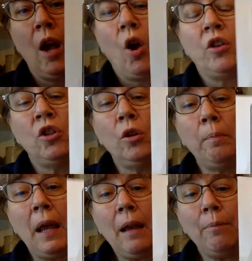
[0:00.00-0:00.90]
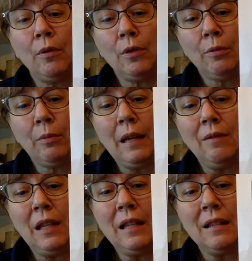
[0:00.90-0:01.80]
On your paper, 3 of
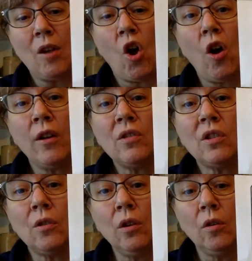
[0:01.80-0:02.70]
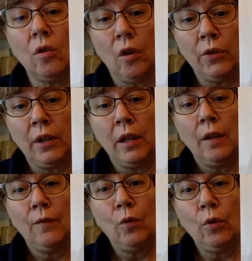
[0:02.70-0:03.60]
these are circled.
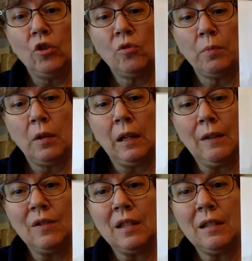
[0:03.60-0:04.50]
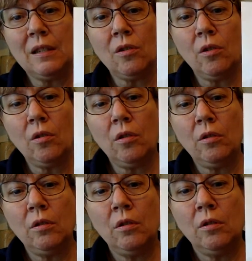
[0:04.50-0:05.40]
Foolish beliefs is circled,
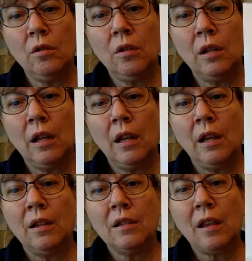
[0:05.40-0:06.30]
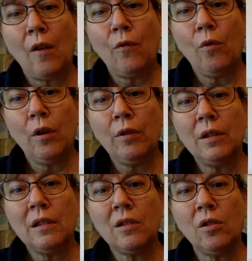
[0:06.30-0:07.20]
self-worth
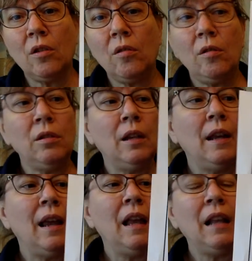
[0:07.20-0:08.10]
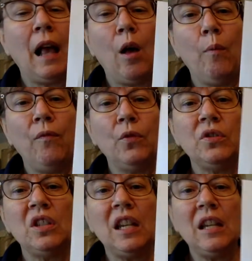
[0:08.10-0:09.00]
is circled, and helpful
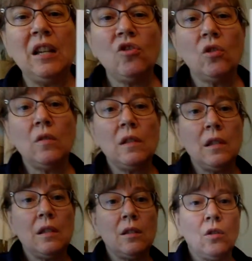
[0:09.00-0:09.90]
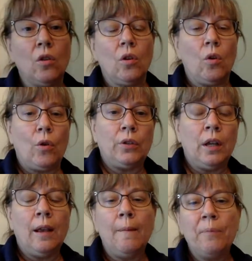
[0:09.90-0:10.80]
teachers is circled.
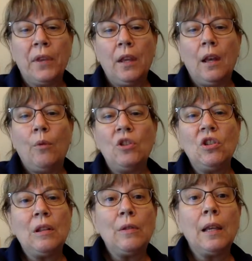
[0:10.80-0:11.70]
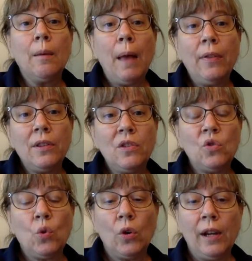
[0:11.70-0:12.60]
I want you to think about the
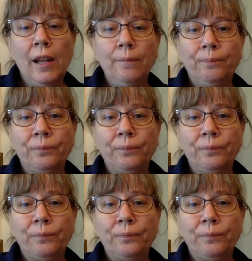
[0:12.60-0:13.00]
story,